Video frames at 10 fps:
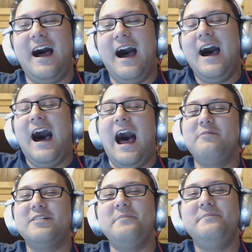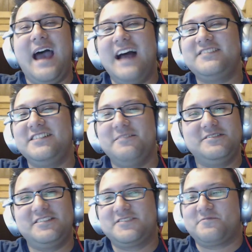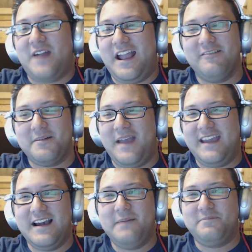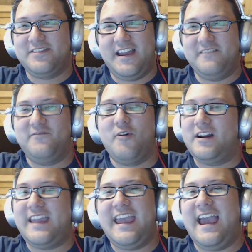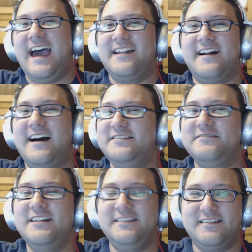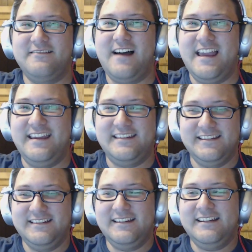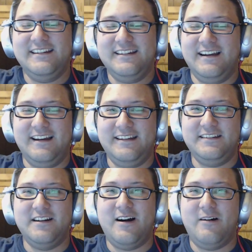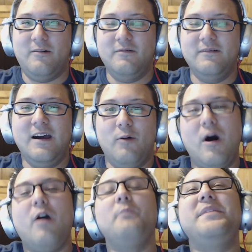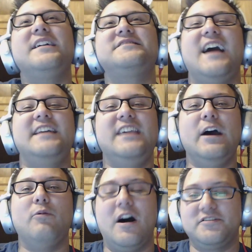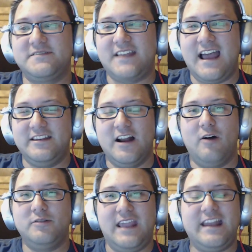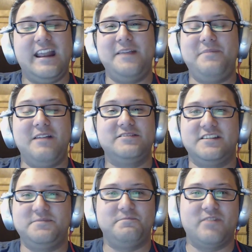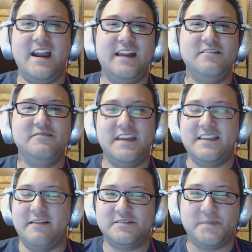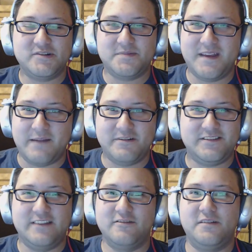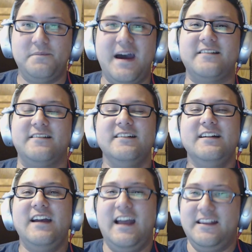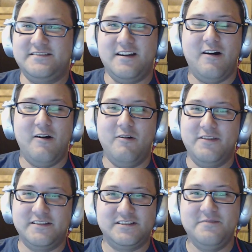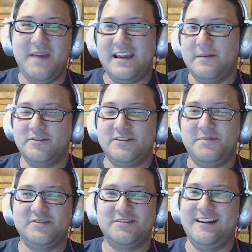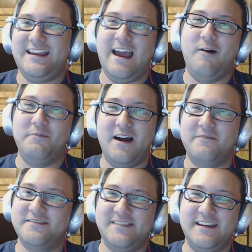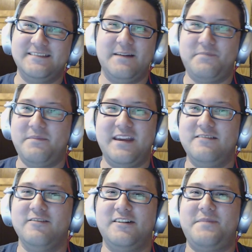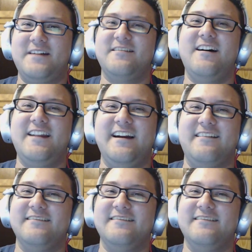I would imagine it was just regular makeup with like 4K added onto it to like, you know, well, because the idea was that, you know, 1080p was this brand new thing that was supposed to make everything look better. And so this new makeup was supposed to like help cover things up and make you look better on air.